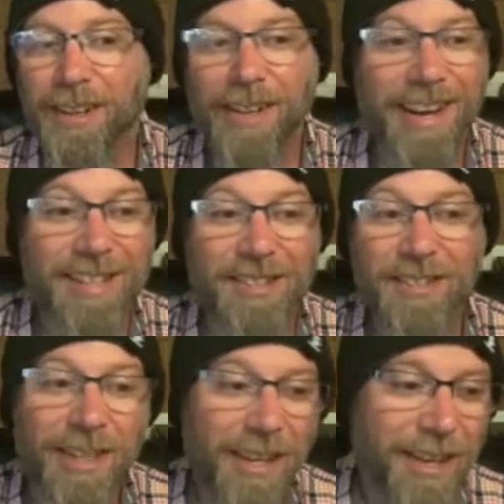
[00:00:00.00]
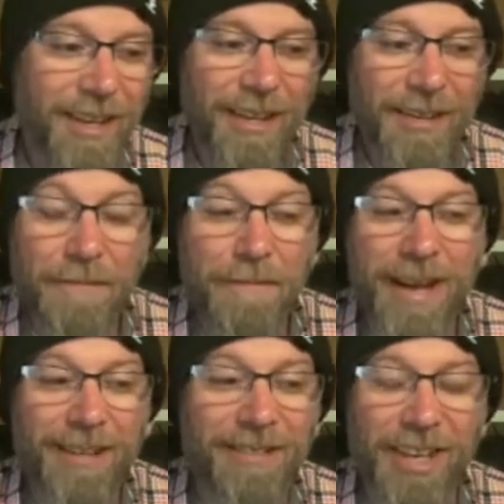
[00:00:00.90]
class,
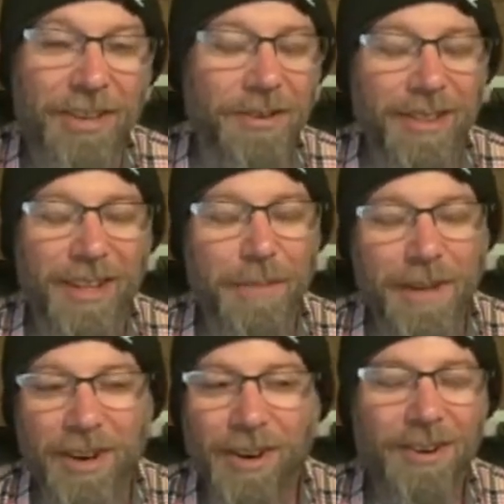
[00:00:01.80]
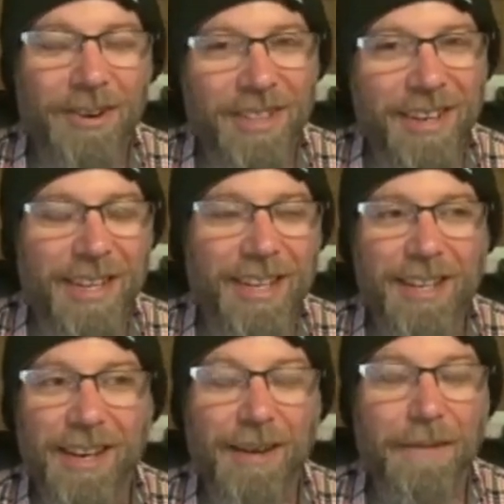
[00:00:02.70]
might kick you a little bit harder than
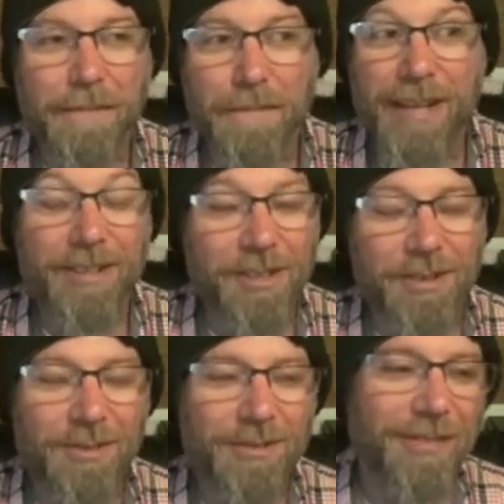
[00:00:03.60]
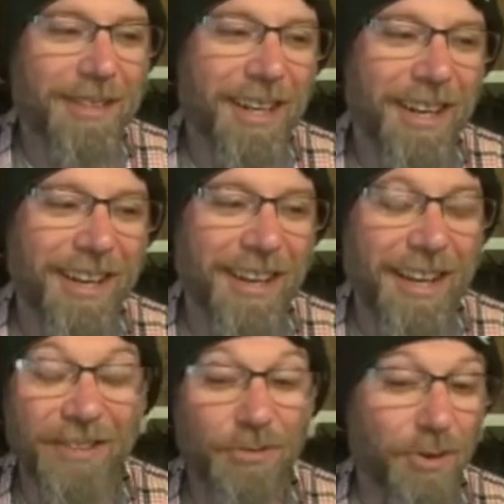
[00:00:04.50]
he uh, meant to uh,
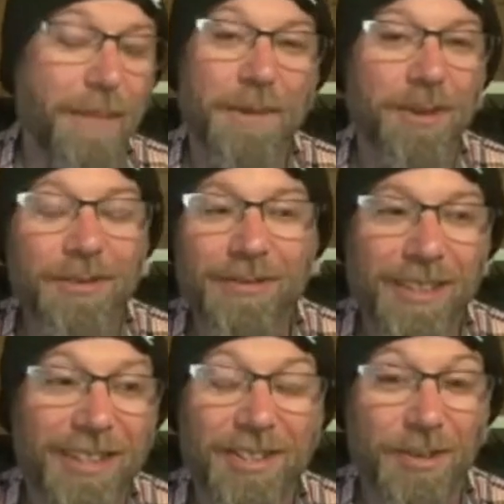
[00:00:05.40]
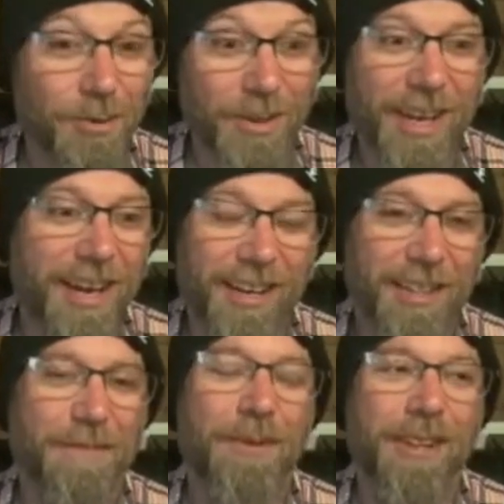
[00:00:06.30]
and drop you. And so you would kind of
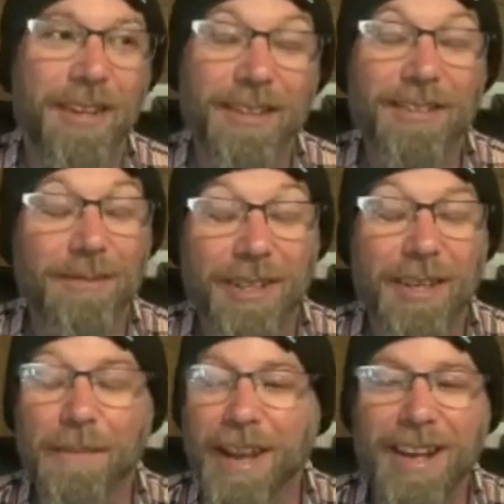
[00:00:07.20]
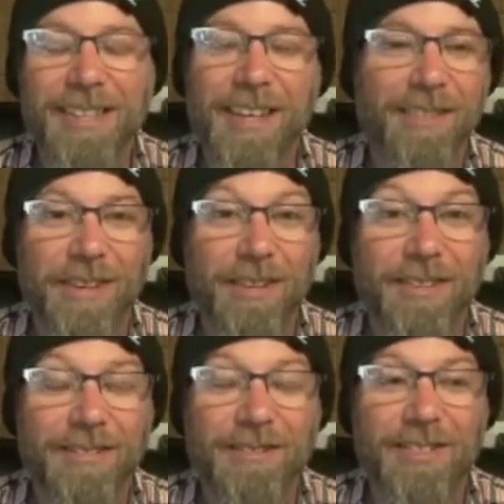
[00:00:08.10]
get the point like, oh, I'm going to get my ass kicked if I
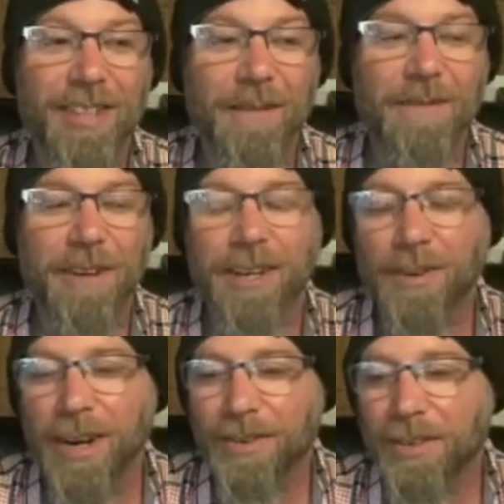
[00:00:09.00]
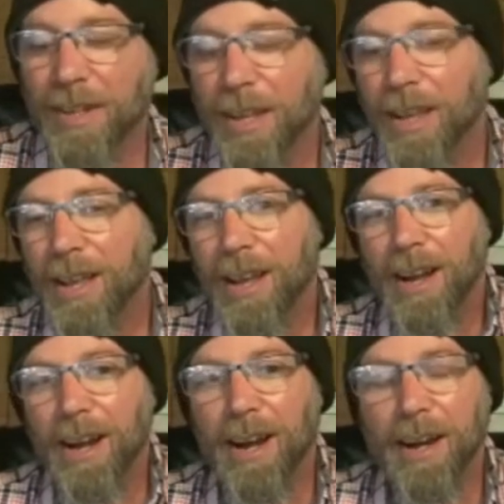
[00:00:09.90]
don't stop fucking around.
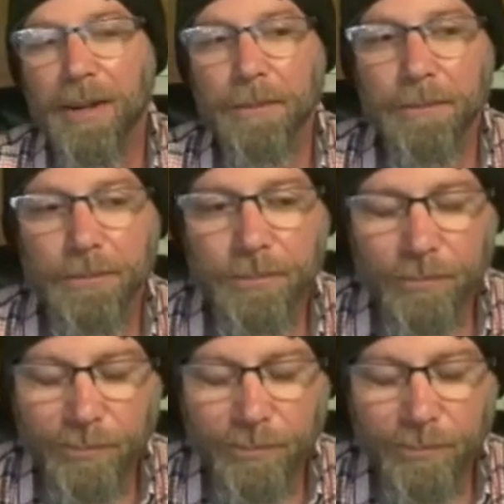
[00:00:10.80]
Um,